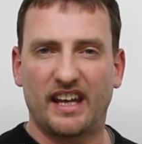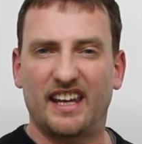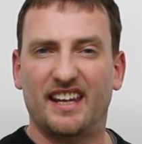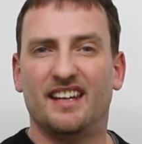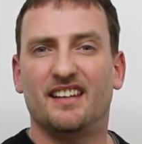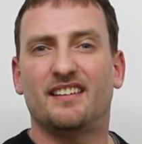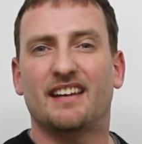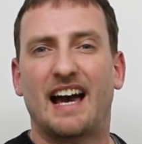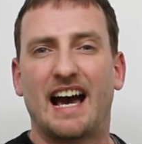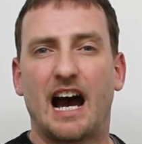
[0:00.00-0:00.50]

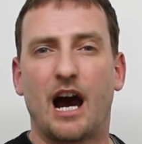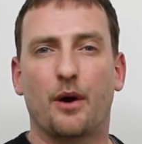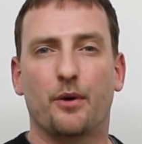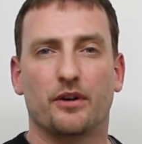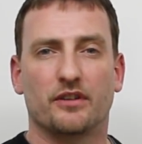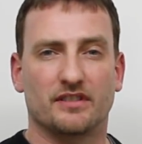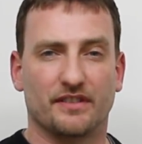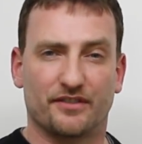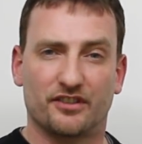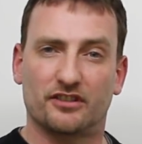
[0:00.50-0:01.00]
8
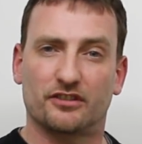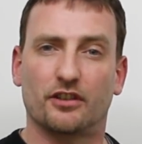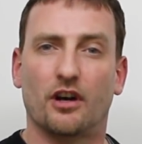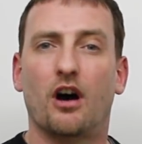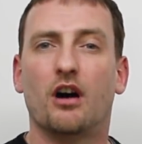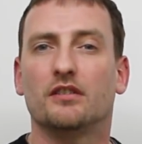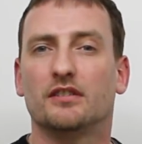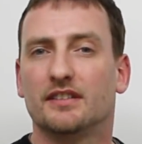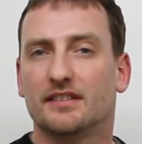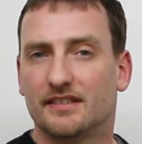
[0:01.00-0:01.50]
hours of
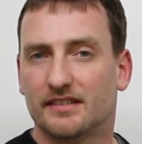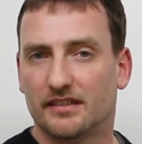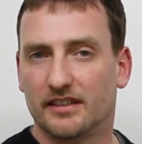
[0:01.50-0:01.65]
solid